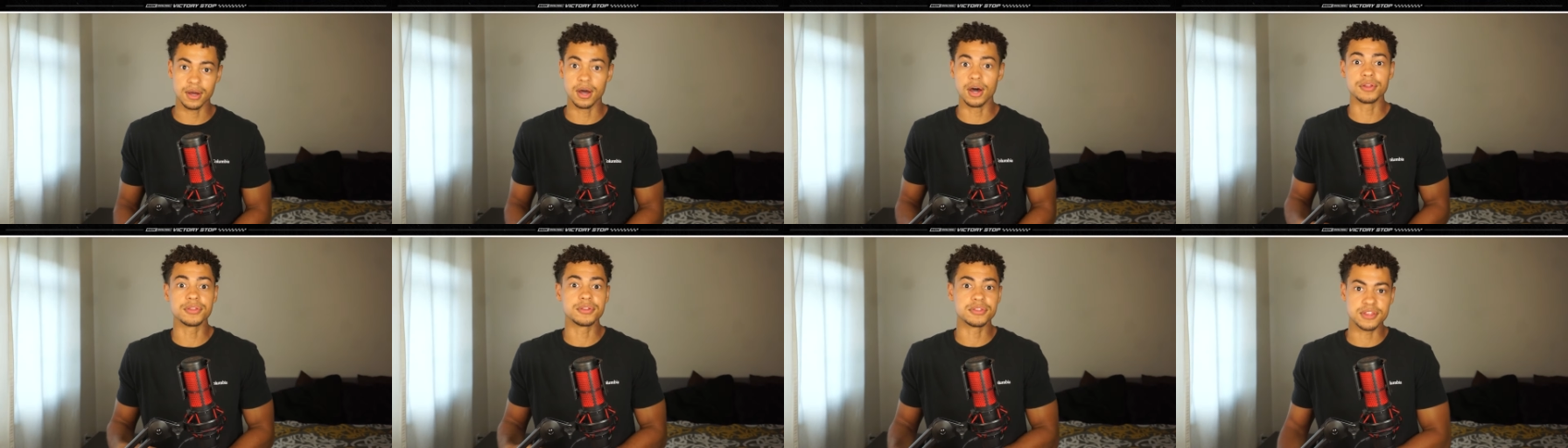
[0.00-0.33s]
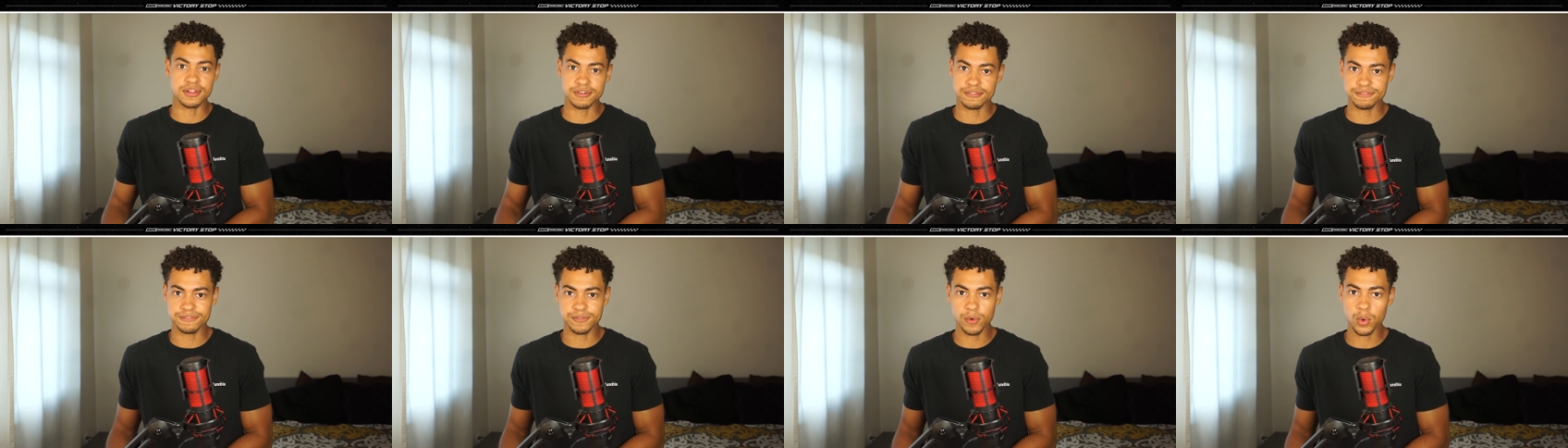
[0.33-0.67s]
other
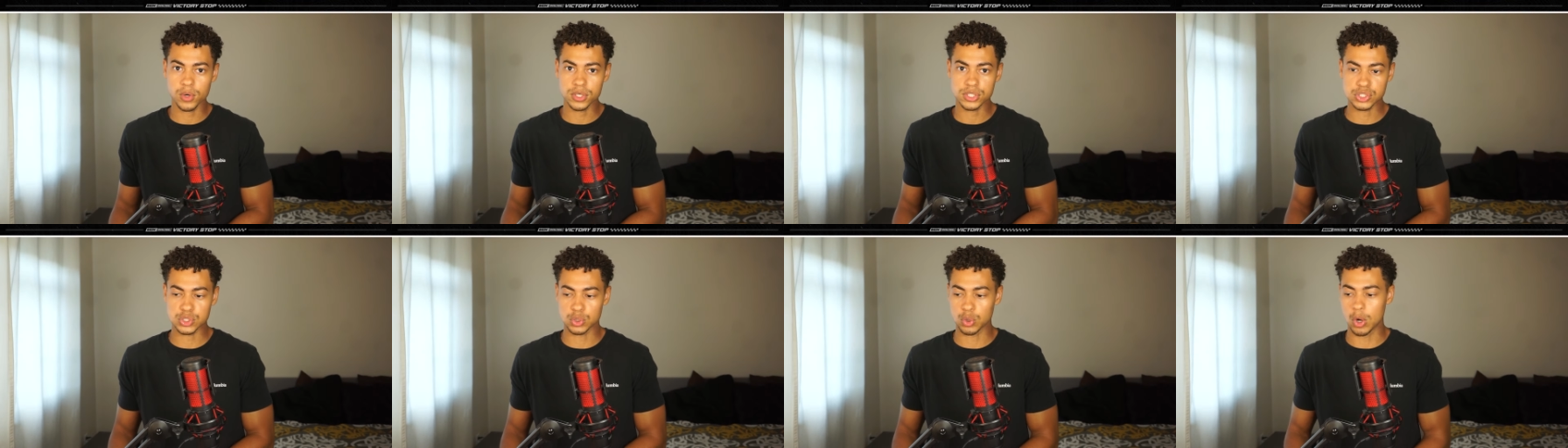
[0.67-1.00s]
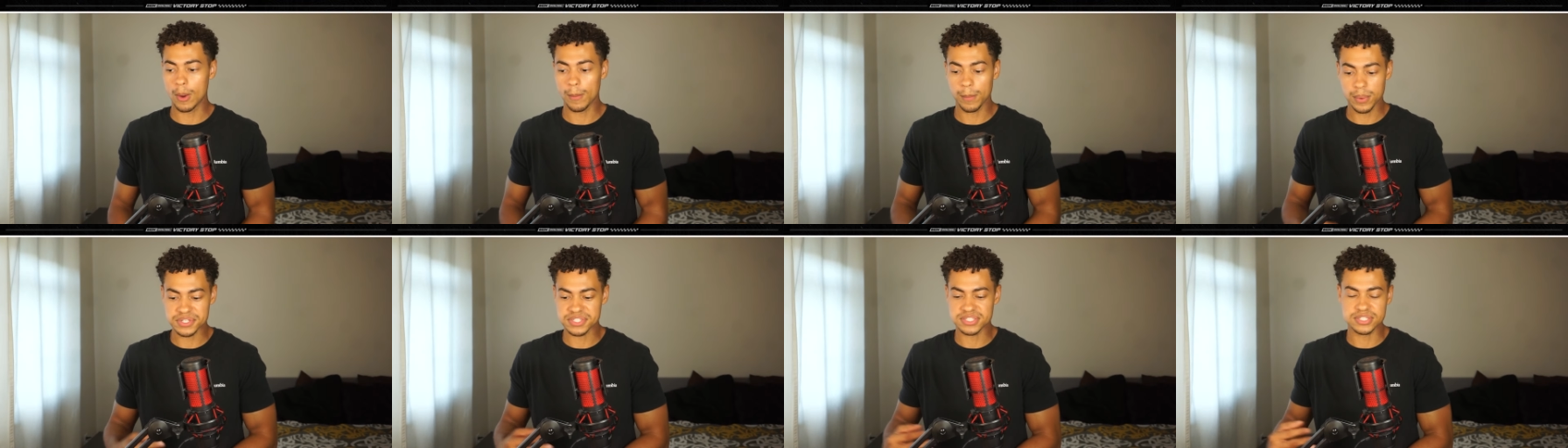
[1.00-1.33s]
than Ford show
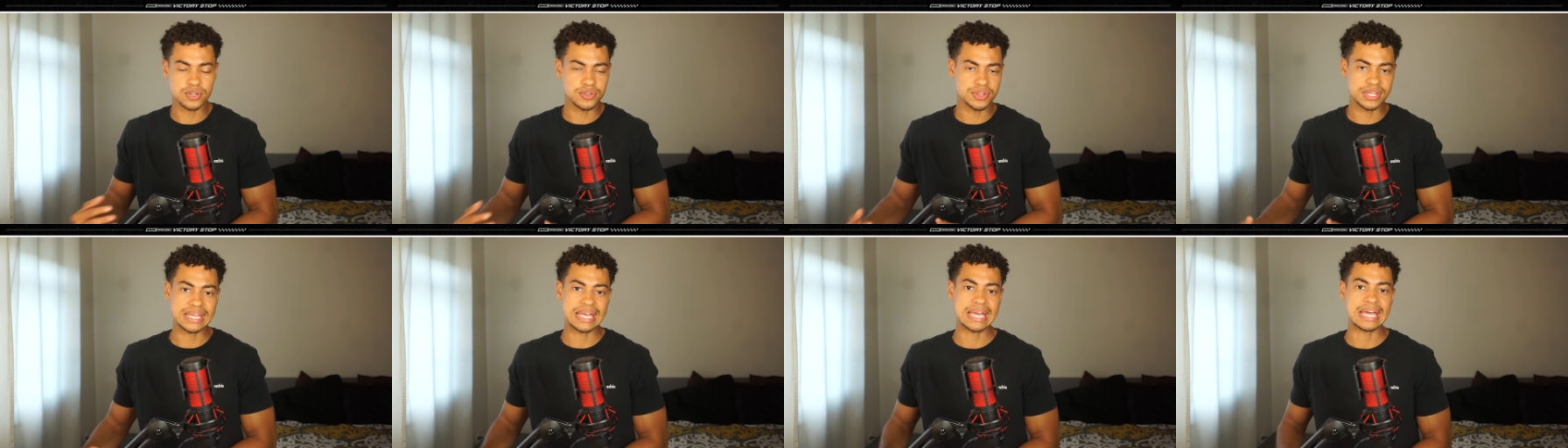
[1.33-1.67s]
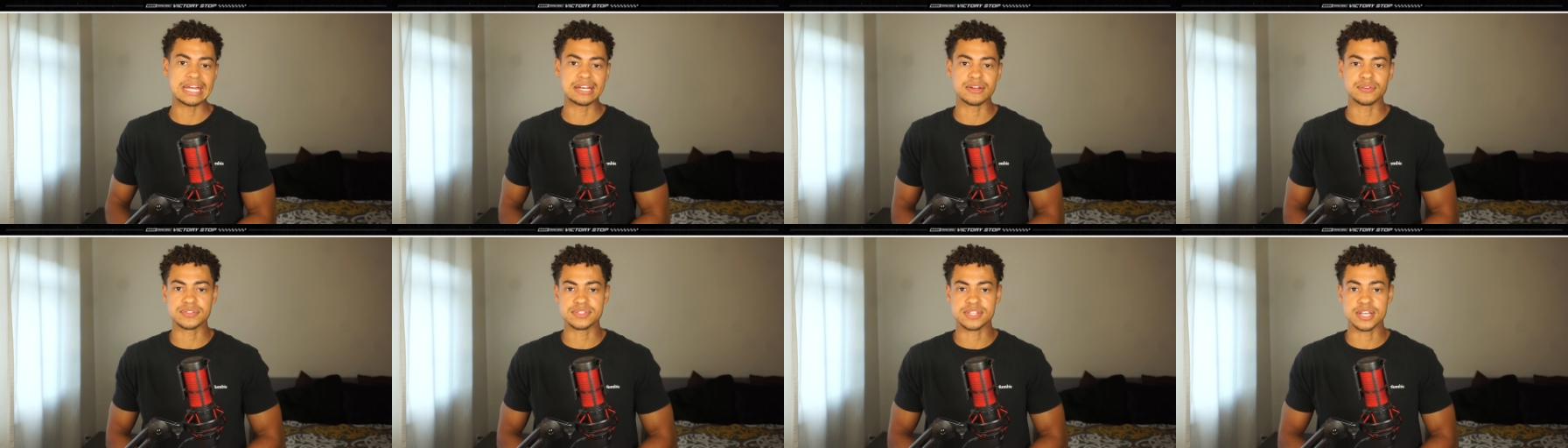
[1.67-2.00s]
up was near the
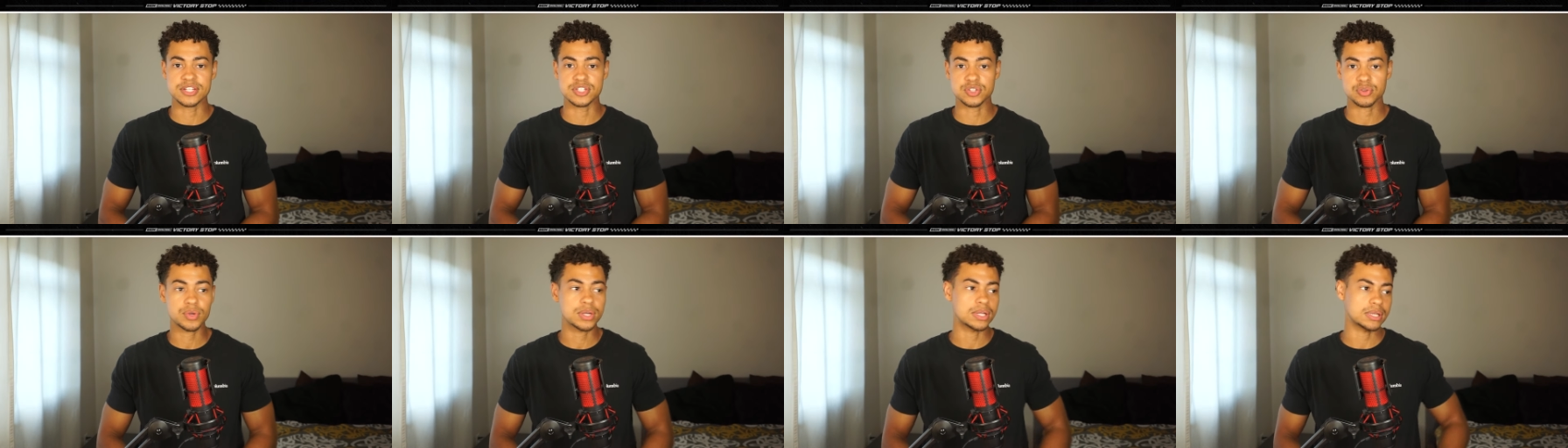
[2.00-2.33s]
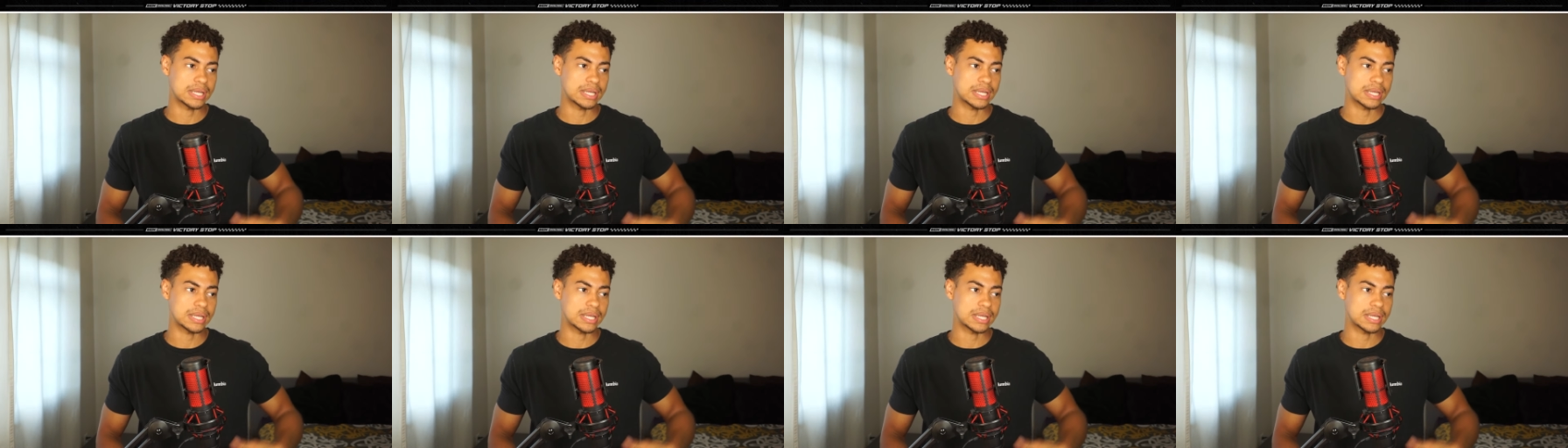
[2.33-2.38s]
end of stage three.